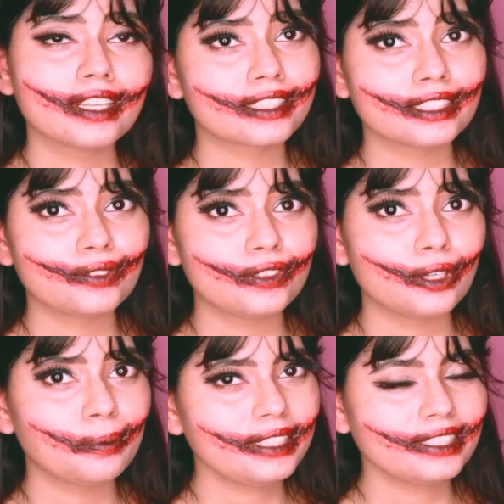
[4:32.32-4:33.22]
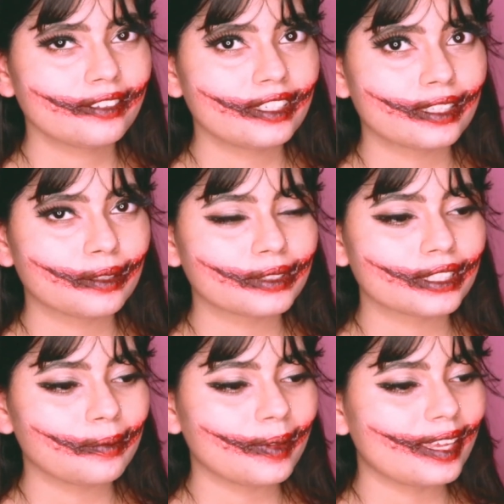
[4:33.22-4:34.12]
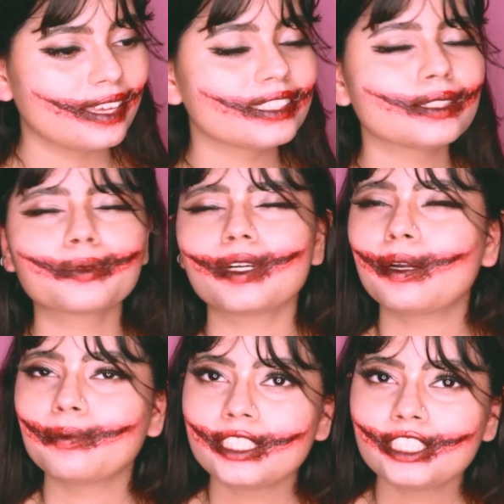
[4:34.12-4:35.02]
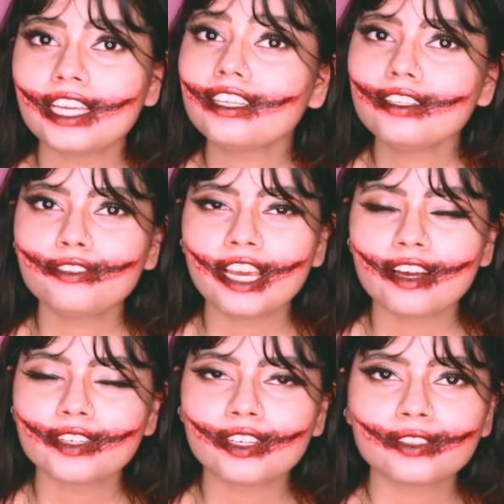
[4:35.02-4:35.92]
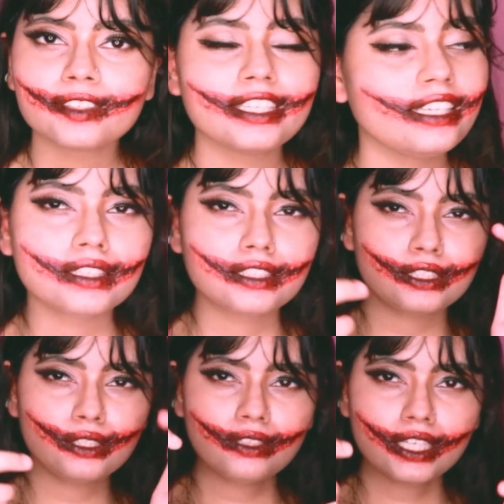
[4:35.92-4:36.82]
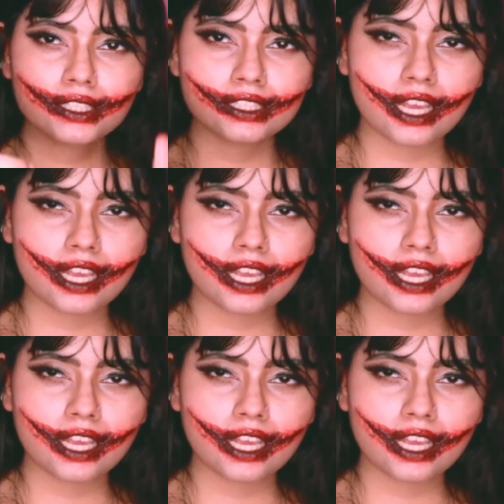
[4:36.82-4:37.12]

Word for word: you like this video, please give it a thumbs up and subscribe to my channel if you haven't already and see you next